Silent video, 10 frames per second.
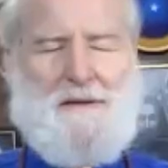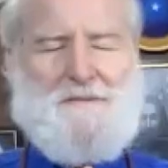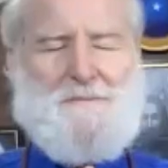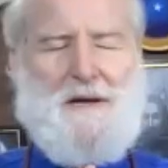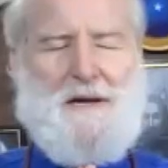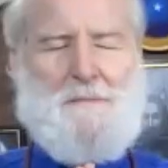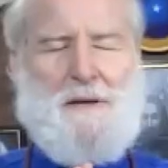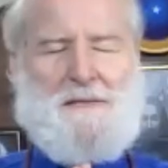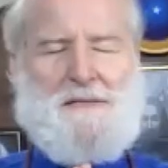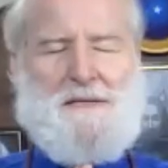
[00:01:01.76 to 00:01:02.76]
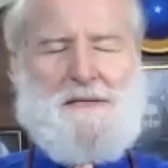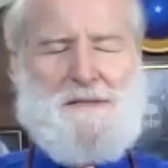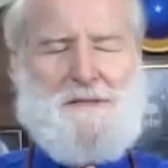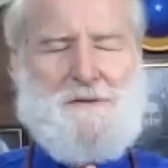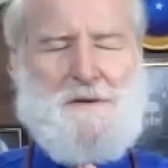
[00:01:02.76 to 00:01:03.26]
these many blessings
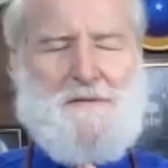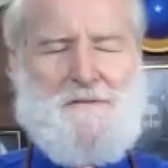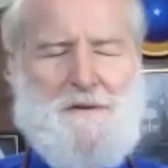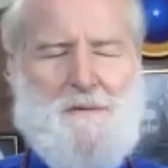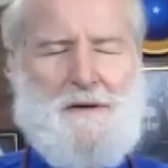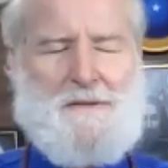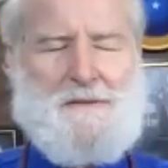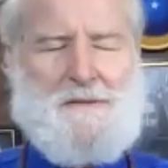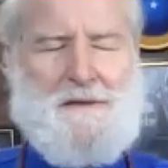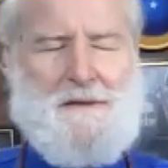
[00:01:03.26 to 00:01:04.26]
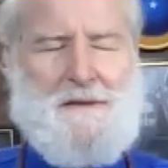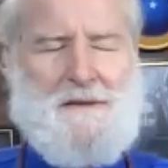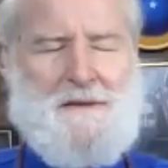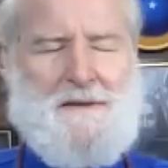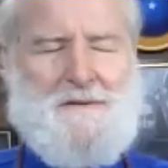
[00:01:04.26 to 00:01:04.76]
that you give to us
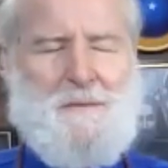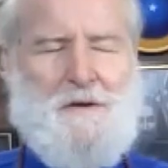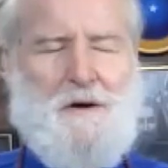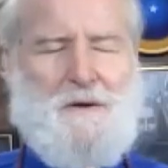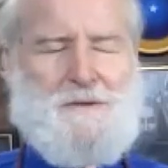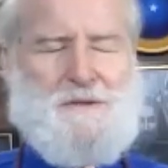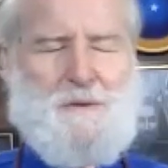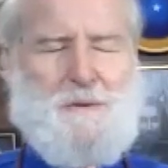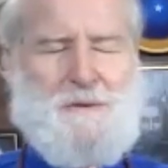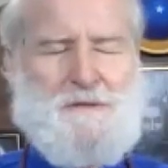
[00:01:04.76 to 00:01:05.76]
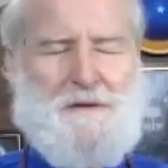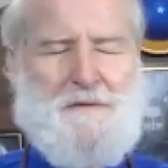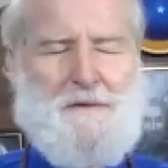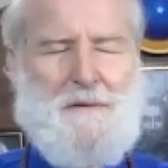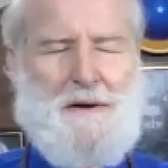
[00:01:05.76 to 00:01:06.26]
with all souls
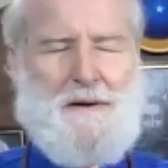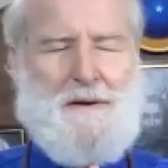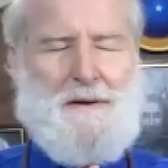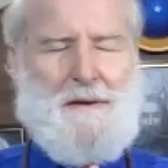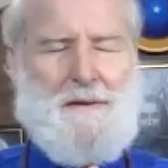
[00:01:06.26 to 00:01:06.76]
everywhere.